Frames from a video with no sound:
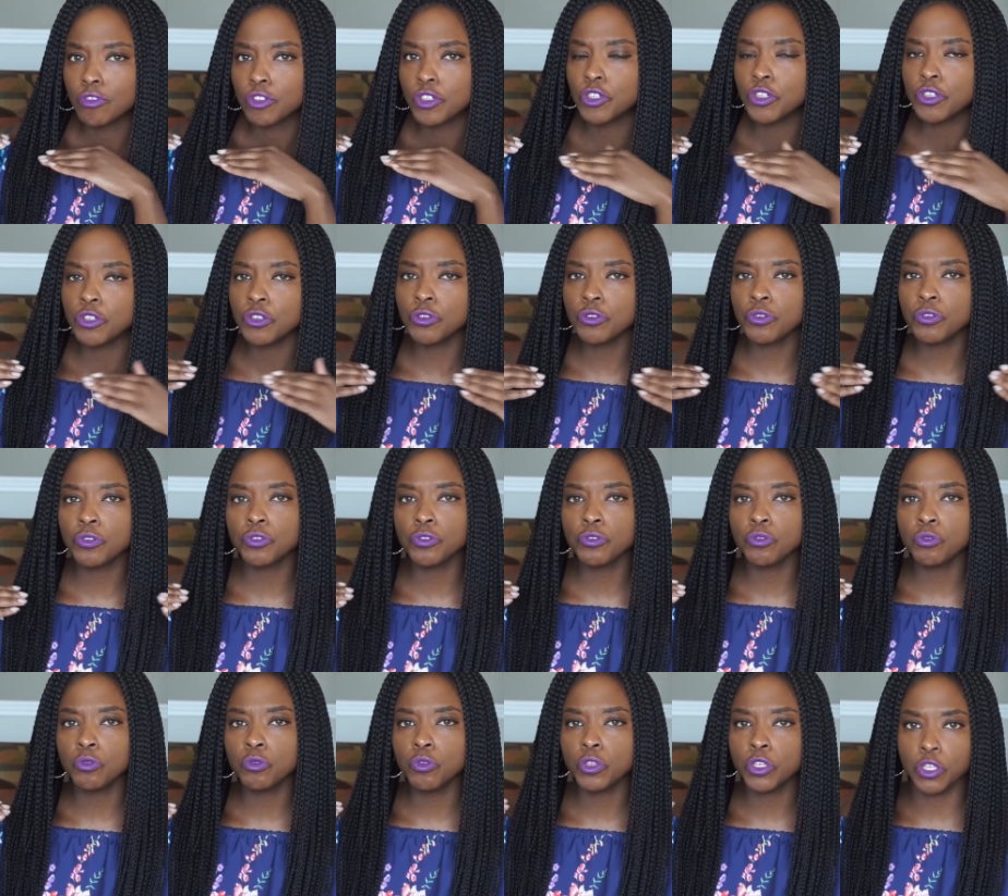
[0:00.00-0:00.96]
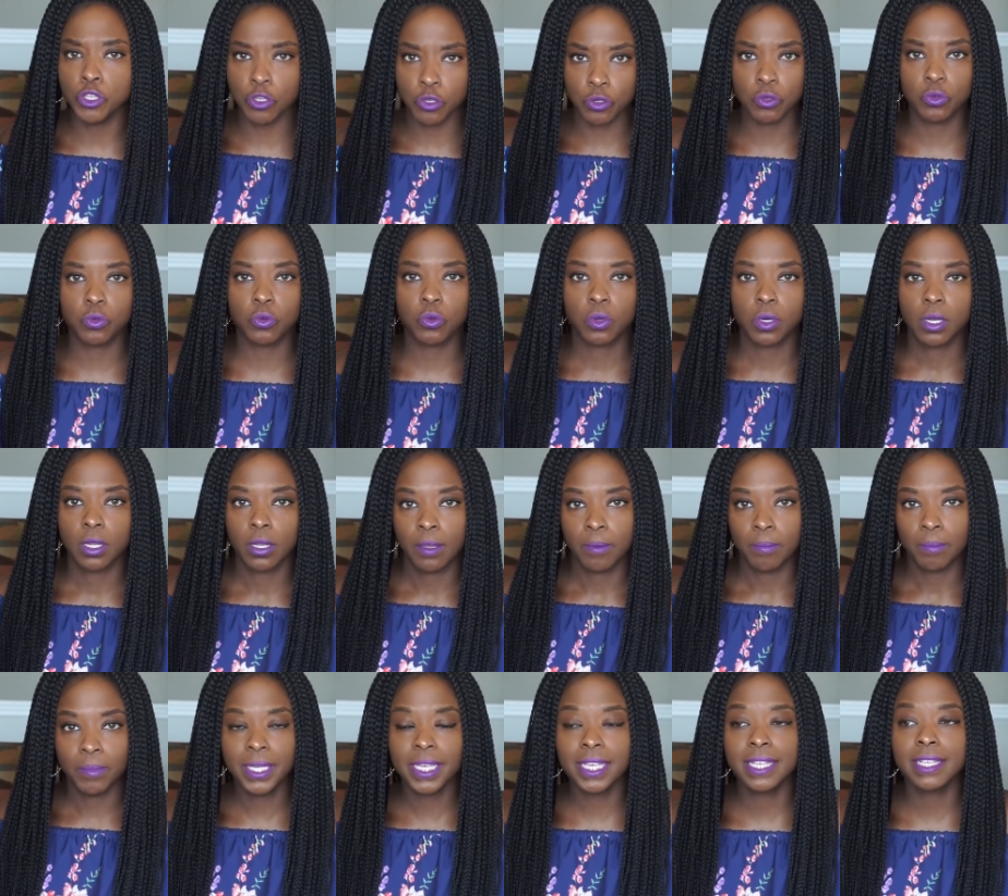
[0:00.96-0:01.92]
to you
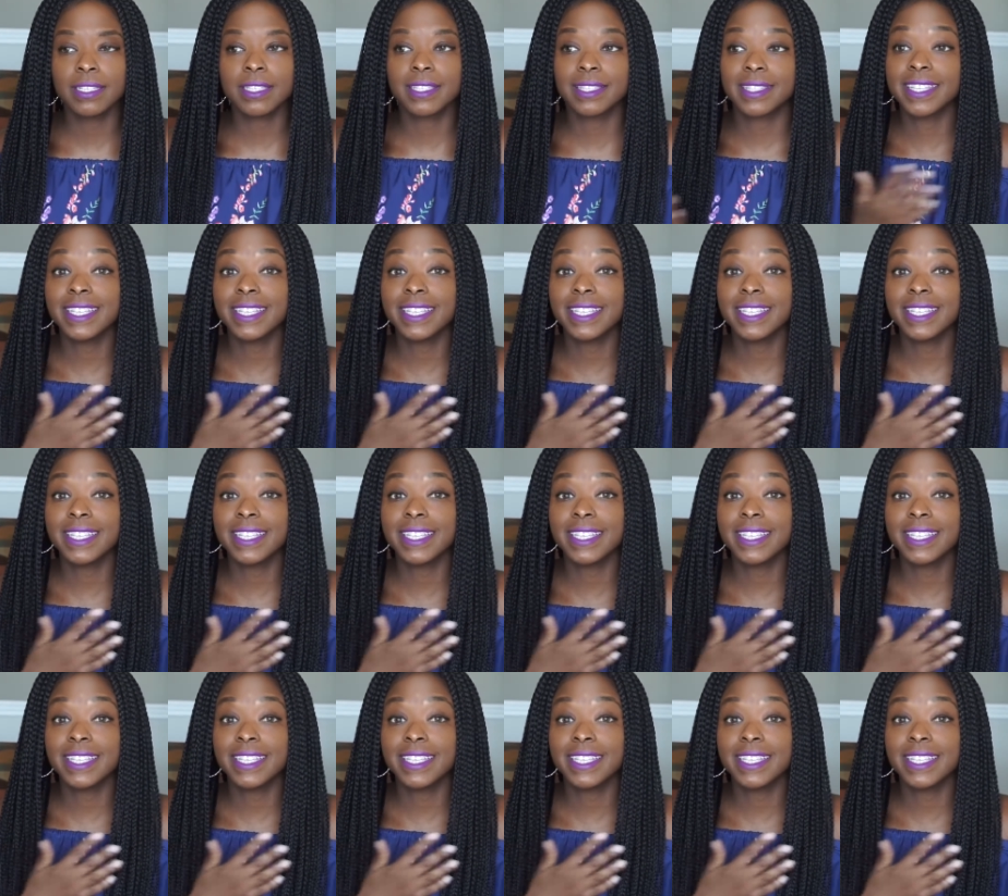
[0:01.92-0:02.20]
because